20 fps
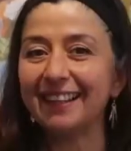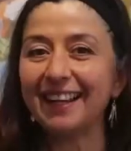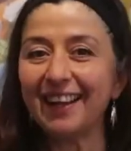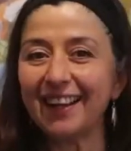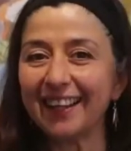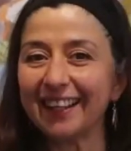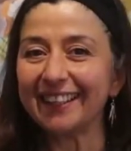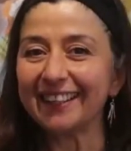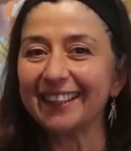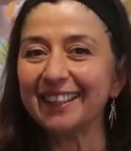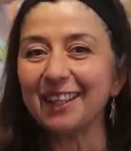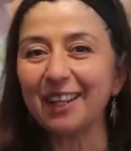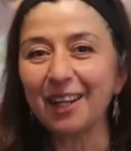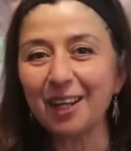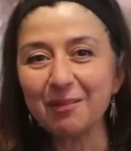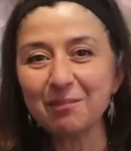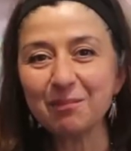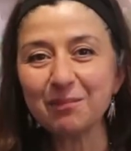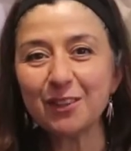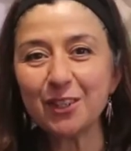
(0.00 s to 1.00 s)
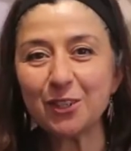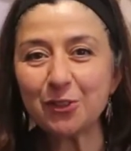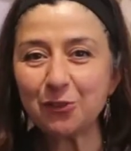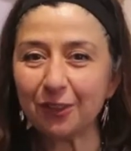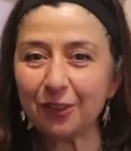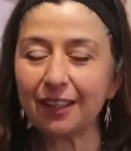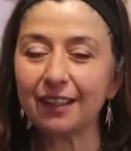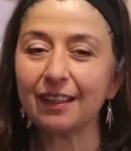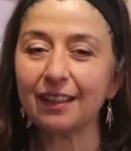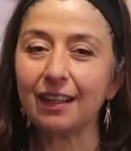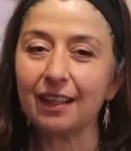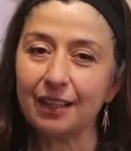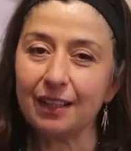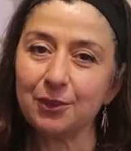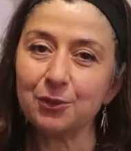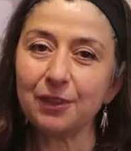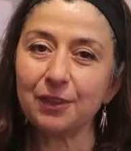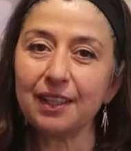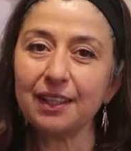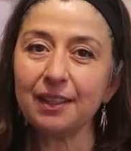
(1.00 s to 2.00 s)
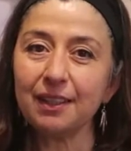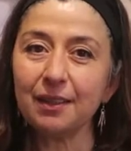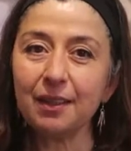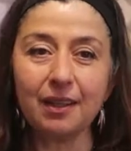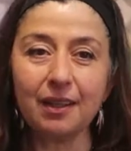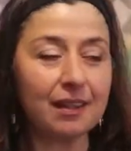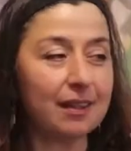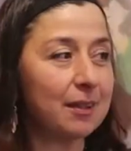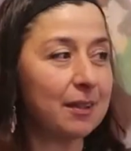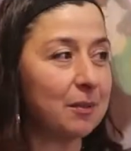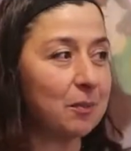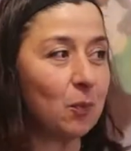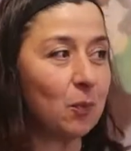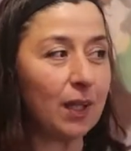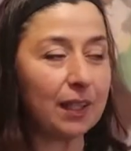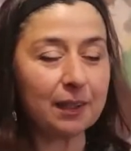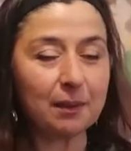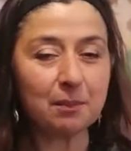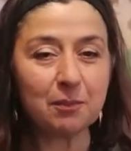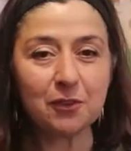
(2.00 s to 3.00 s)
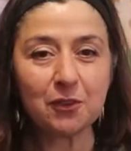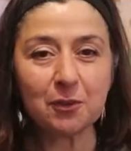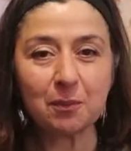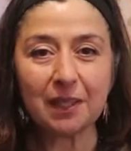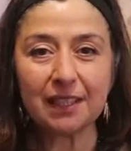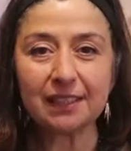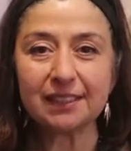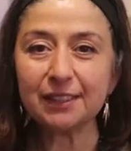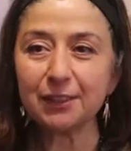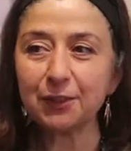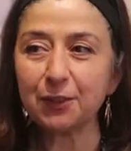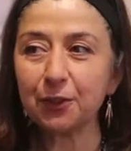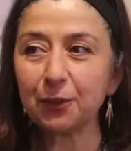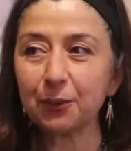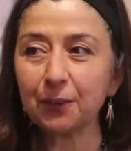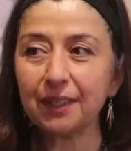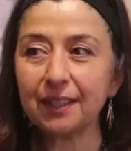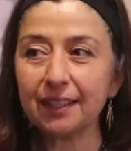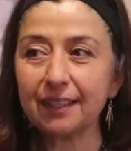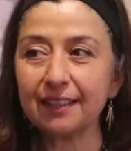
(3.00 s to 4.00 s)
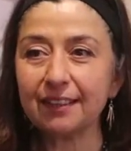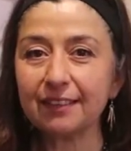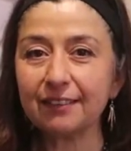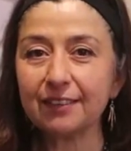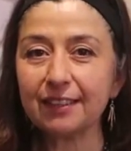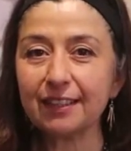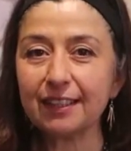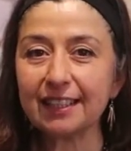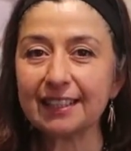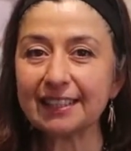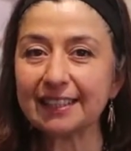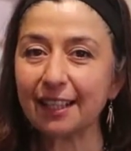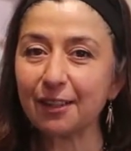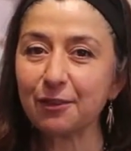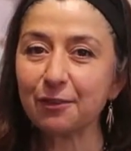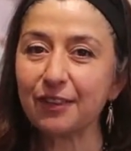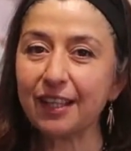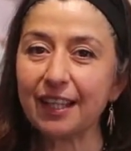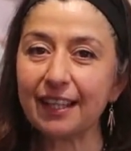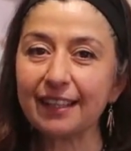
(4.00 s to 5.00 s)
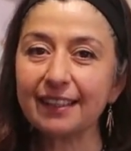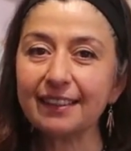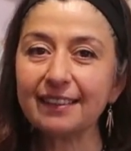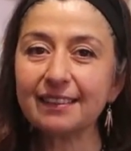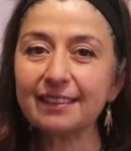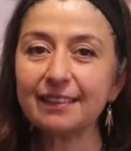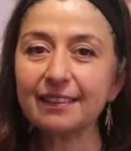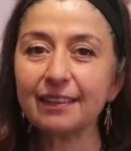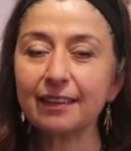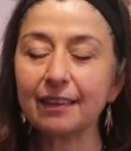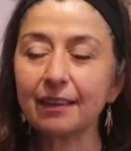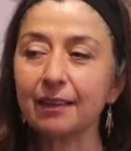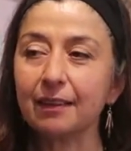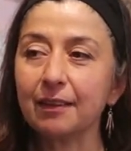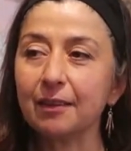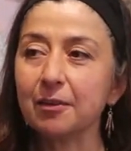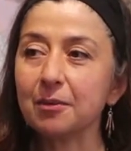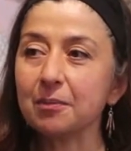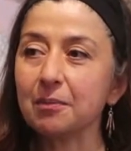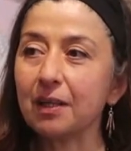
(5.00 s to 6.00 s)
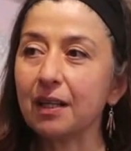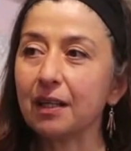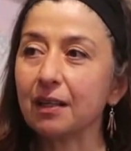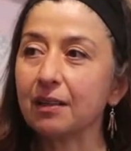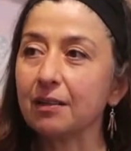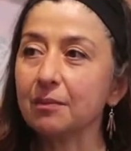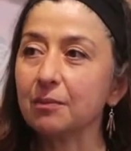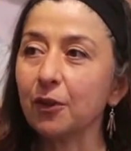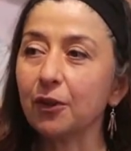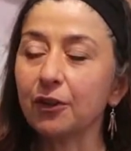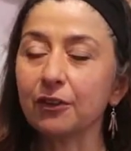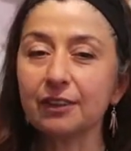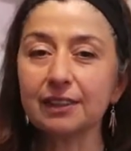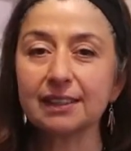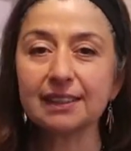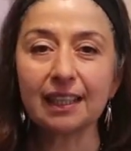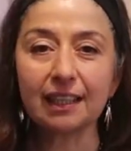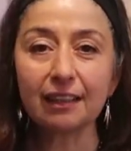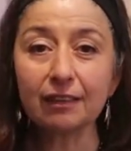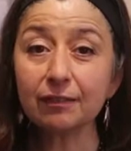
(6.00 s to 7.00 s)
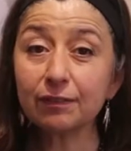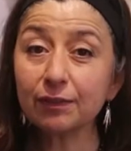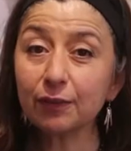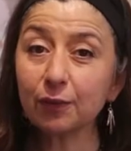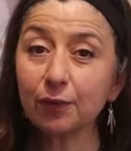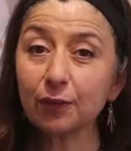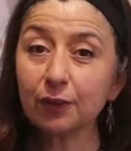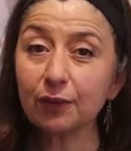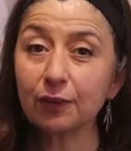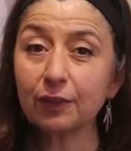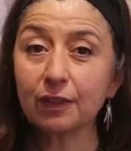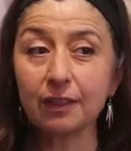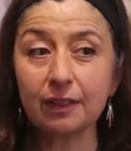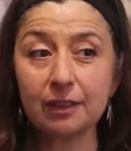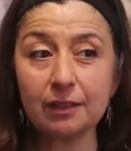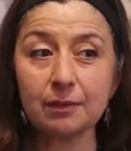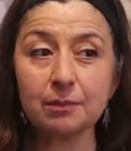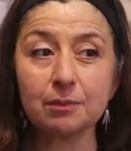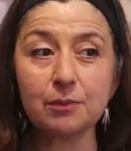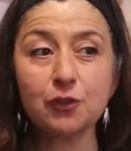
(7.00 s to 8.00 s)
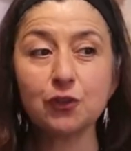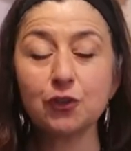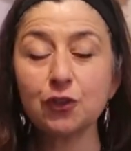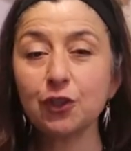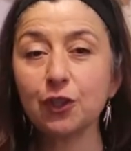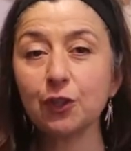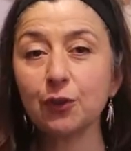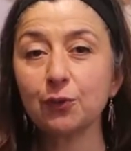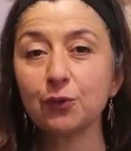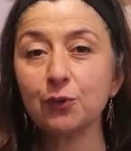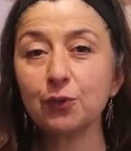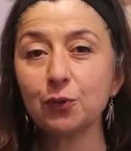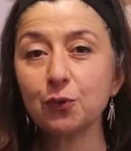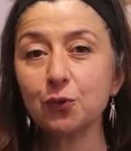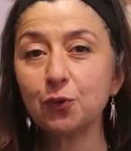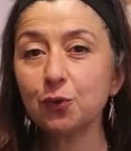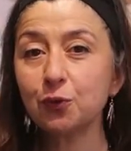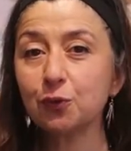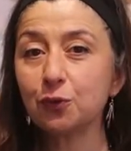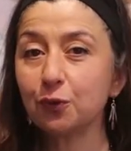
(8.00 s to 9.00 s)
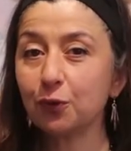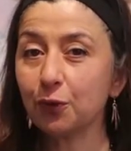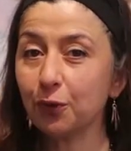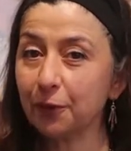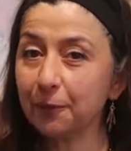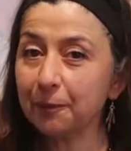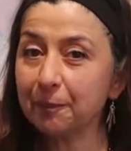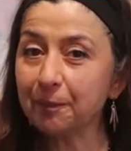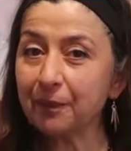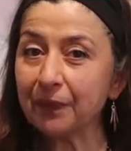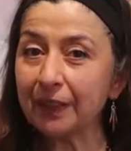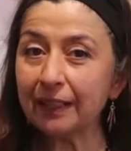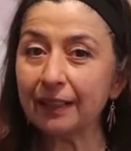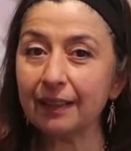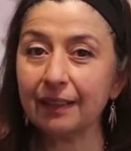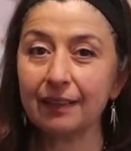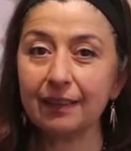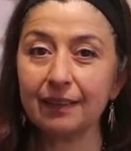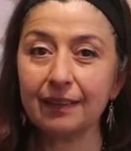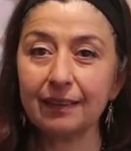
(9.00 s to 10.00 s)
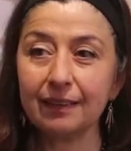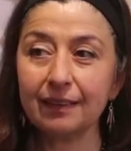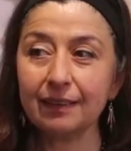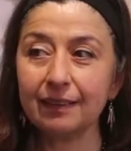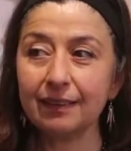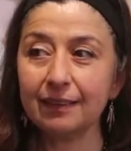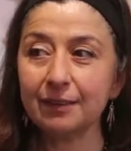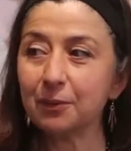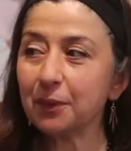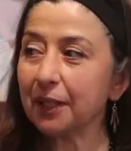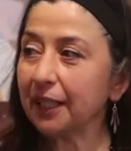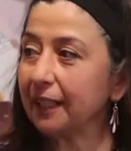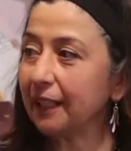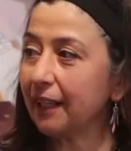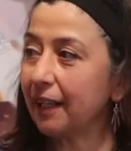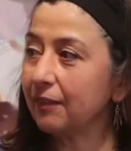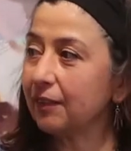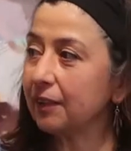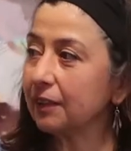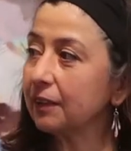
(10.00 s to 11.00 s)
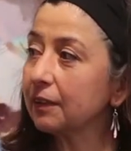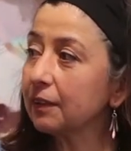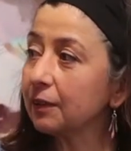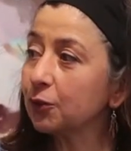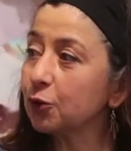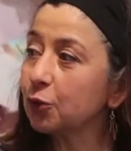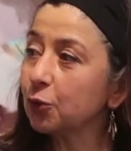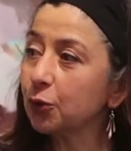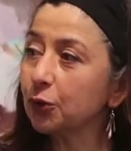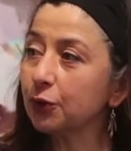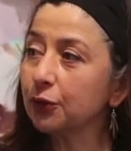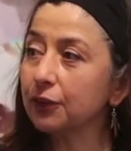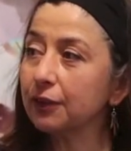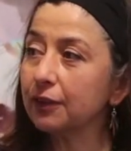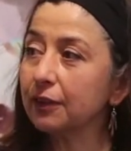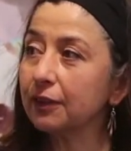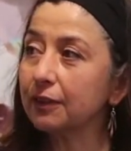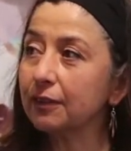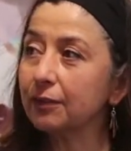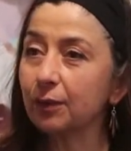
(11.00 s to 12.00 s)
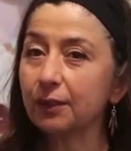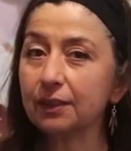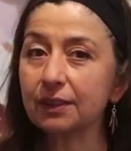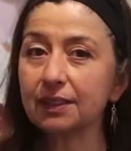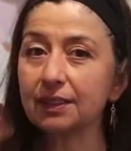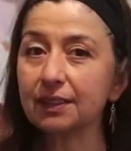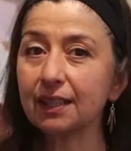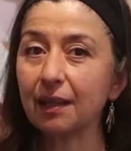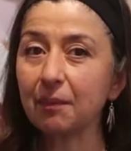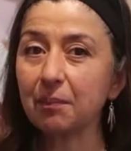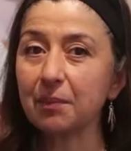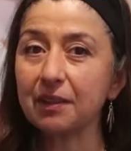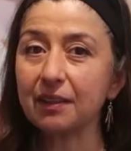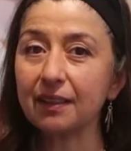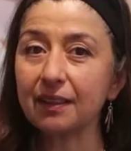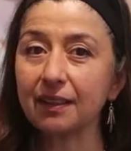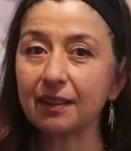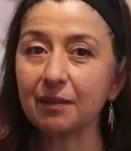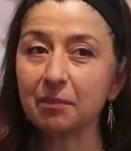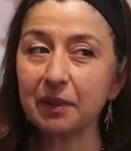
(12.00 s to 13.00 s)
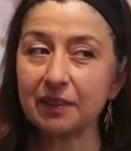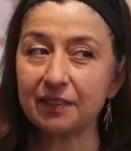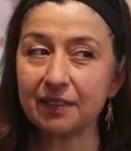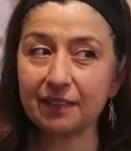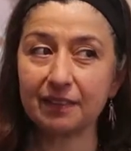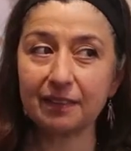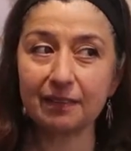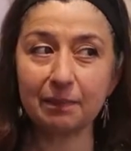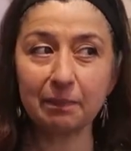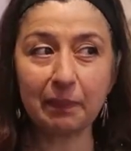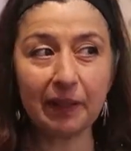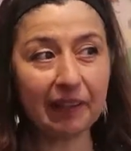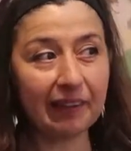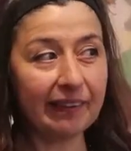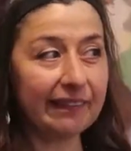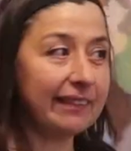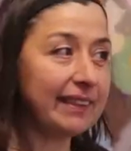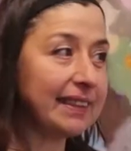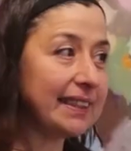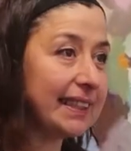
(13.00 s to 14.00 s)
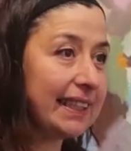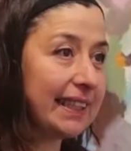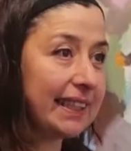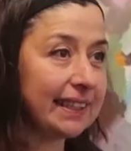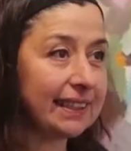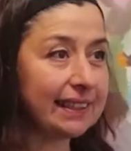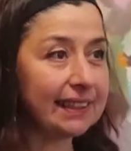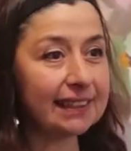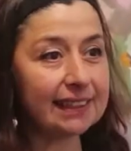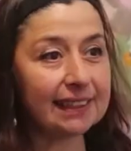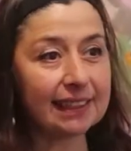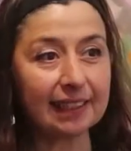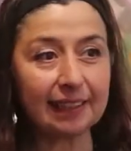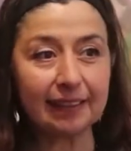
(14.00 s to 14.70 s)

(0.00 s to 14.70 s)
Hi, I'm Nedret Andre. Welcome to my studio here in the South End. I'm on the second floor, Studio 224, and we're going to have a little tour of what's happening behind the scenes